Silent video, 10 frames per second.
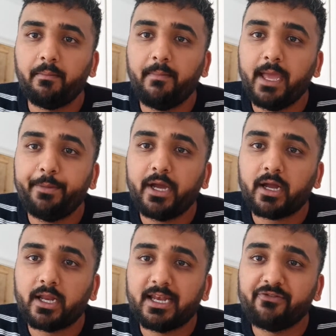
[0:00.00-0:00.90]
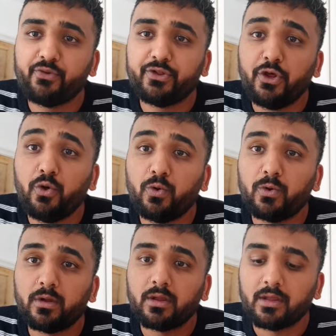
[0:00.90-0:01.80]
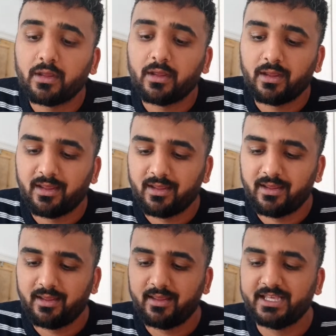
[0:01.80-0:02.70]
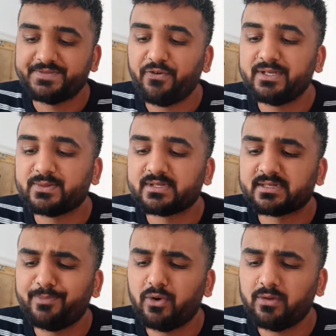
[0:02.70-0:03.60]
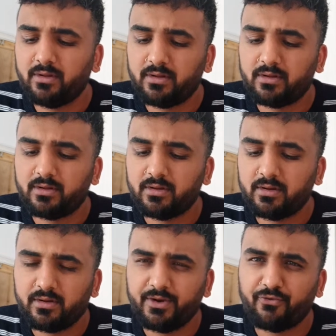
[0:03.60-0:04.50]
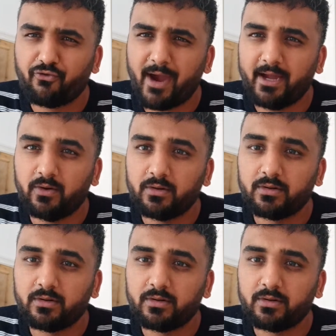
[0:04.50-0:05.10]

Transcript: Maybe I could live with you. His voice was small and frail.